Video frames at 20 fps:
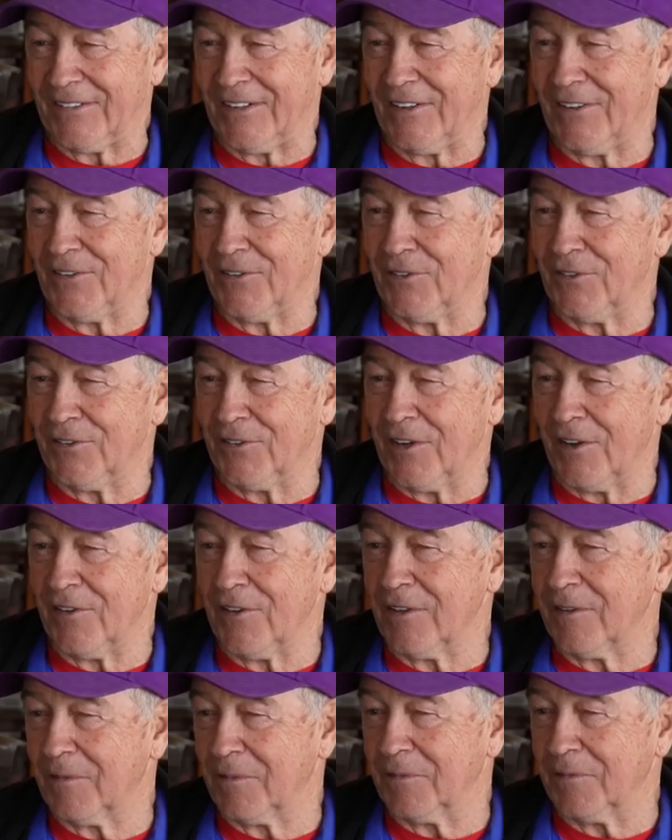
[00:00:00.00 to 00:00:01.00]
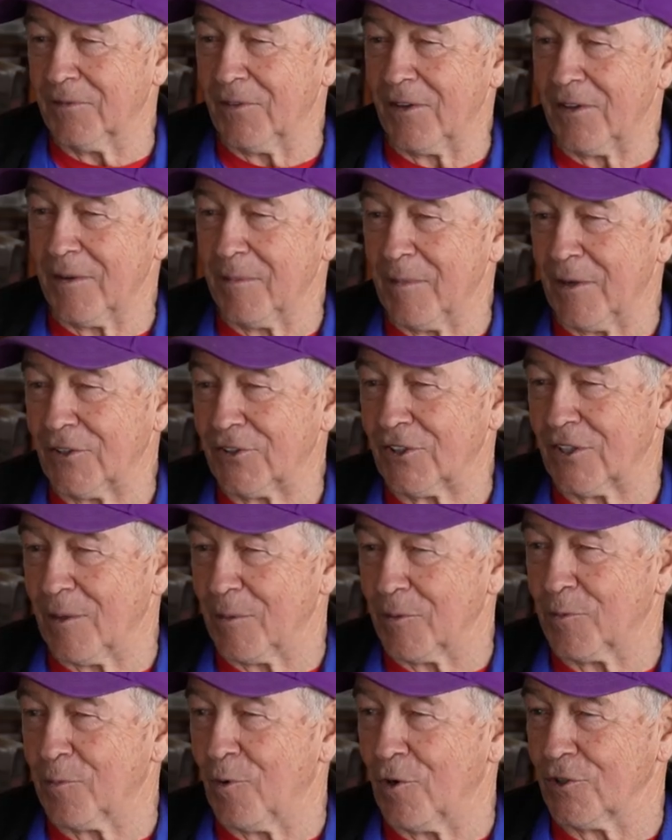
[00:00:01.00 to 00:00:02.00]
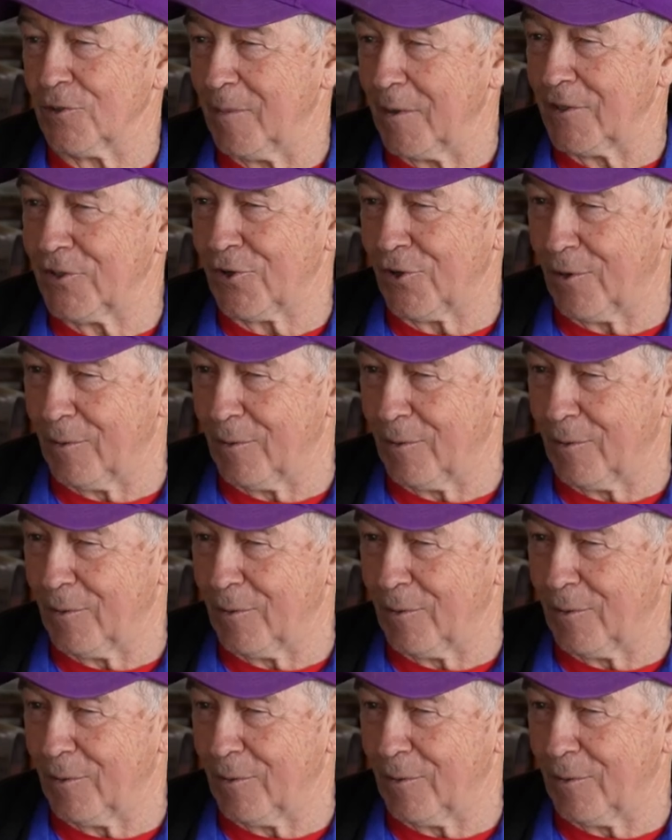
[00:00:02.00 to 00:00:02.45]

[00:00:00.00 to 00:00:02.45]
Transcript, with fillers: no, nothing, nothing much slips past Mason